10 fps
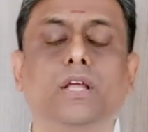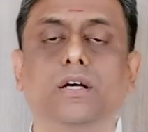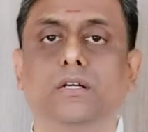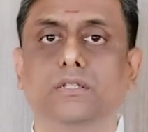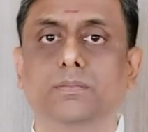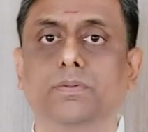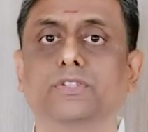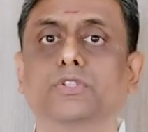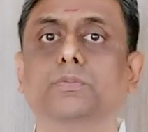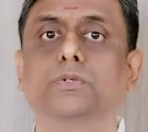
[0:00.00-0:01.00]
the
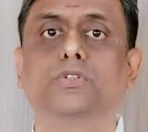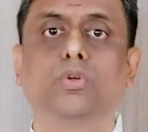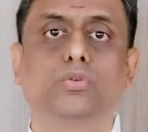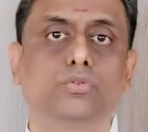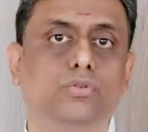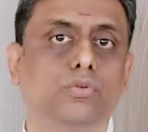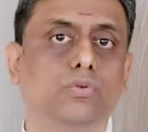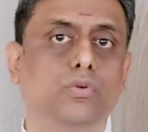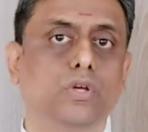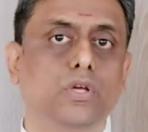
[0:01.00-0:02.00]
principles
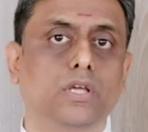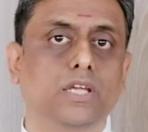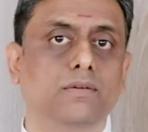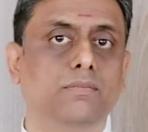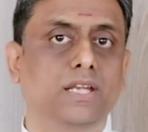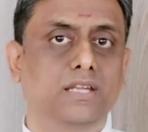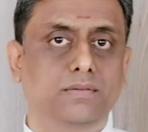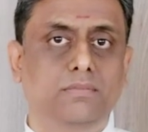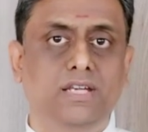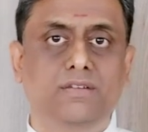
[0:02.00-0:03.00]
also in
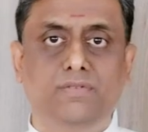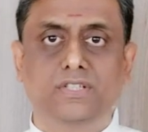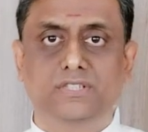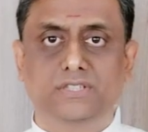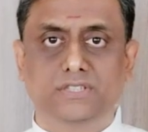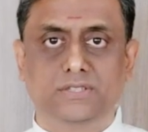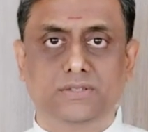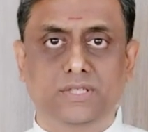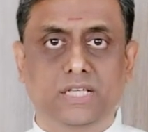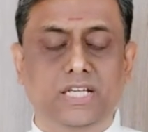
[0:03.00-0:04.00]
many verses
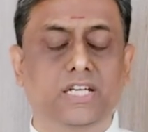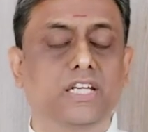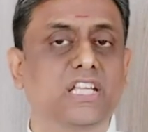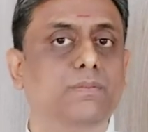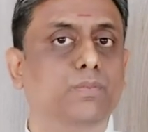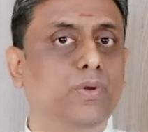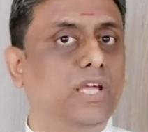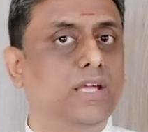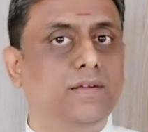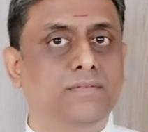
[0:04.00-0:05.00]
in a deep
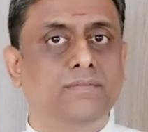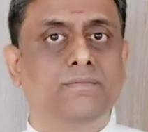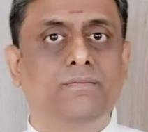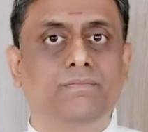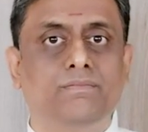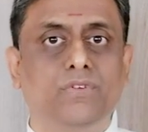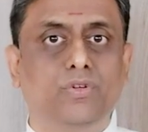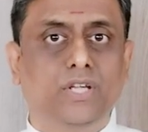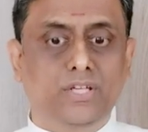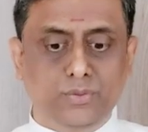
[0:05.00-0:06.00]
way.
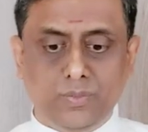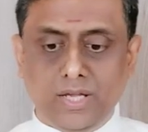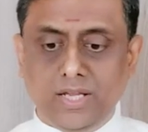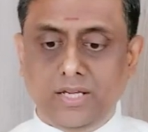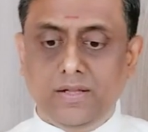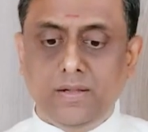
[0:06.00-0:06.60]
So that is why